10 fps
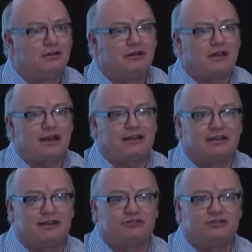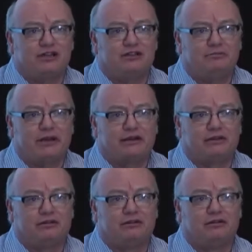I can get the data back.
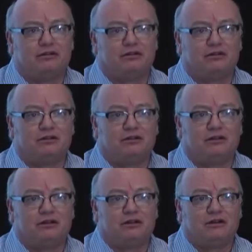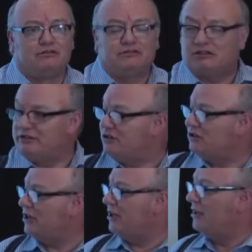Now let's
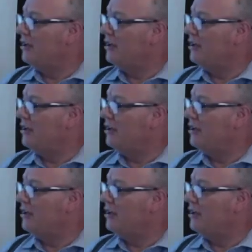say